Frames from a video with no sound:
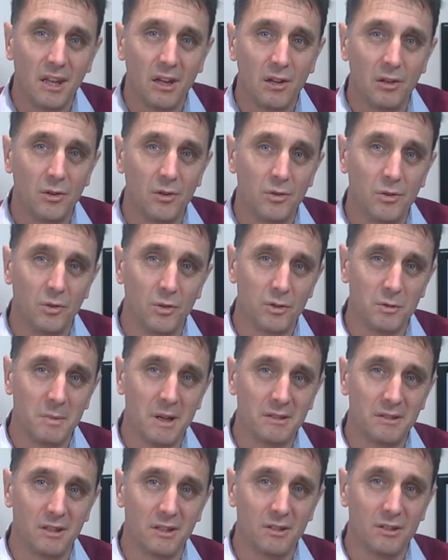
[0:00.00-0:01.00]
include
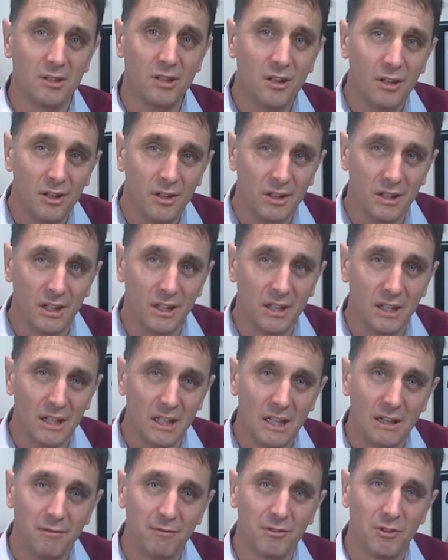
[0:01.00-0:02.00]
automatic turning
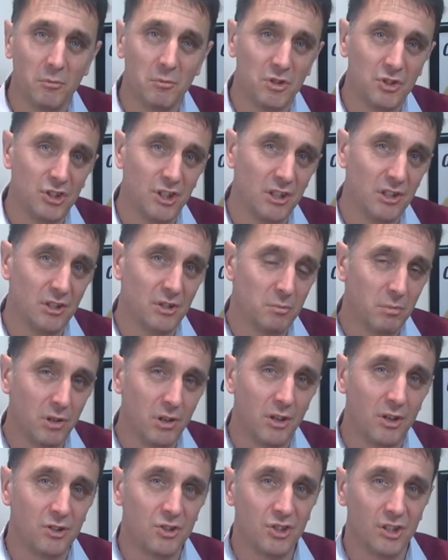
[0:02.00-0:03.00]
if the machine is
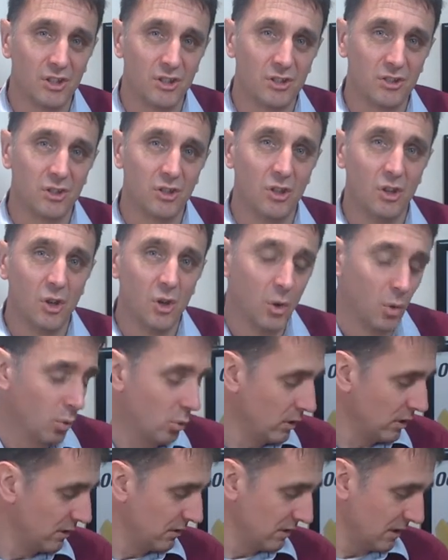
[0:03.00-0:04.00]
purchased
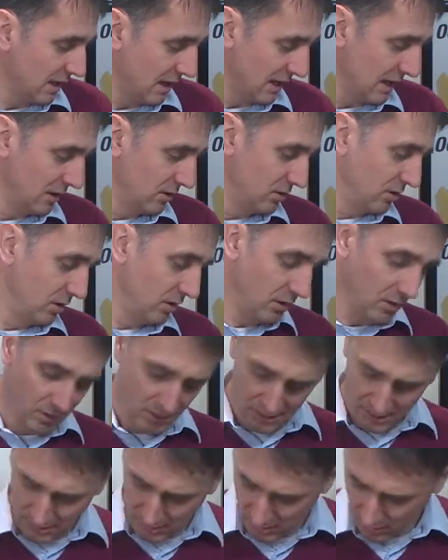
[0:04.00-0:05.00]
with a
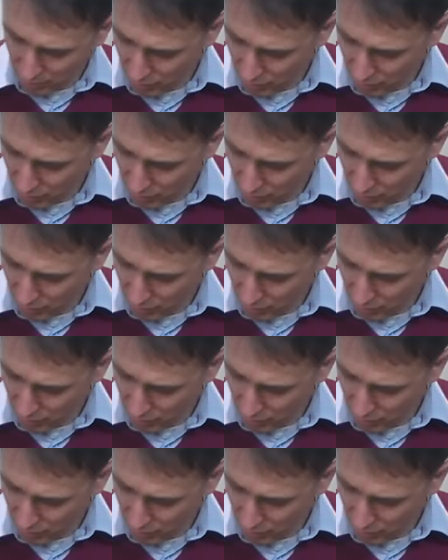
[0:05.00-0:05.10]
turning